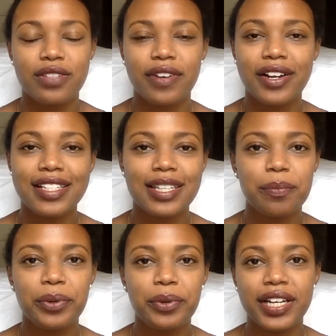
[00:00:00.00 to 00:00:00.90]
Very
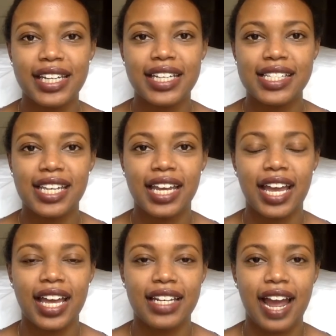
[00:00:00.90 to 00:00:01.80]
simple and easy,
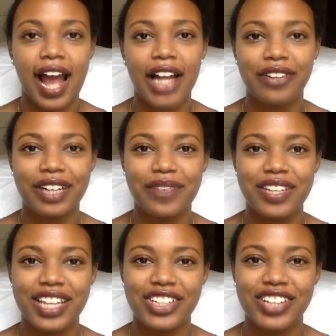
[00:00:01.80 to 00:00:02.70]
and I highly recommend
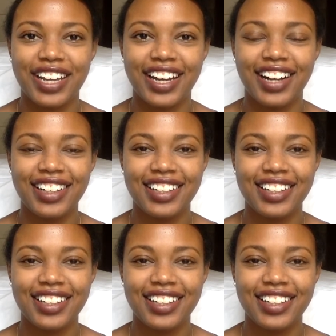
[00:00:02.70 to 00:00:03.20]
that you check it out.